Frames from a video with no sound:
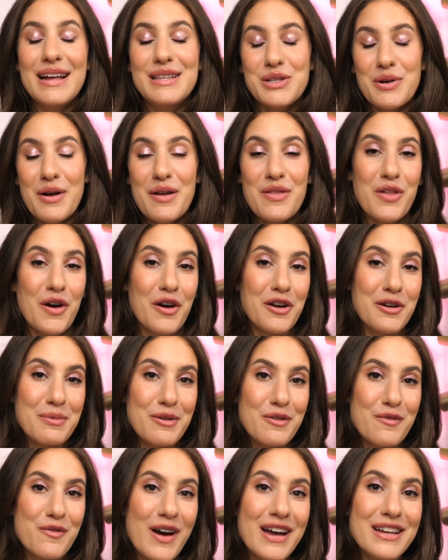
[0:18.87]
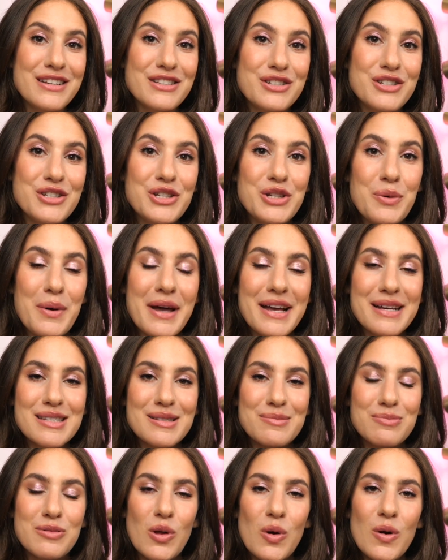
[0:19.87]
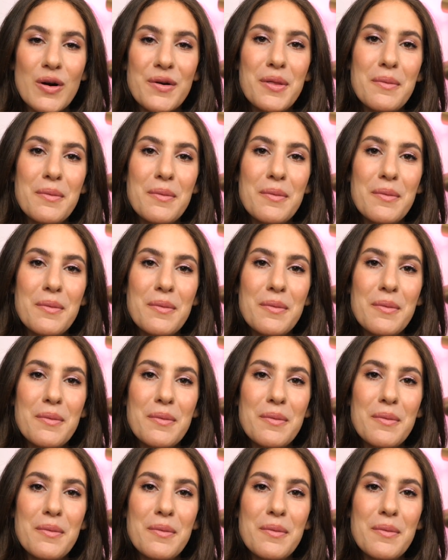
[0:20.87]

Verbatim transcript: And so I thought it'd be fun to explore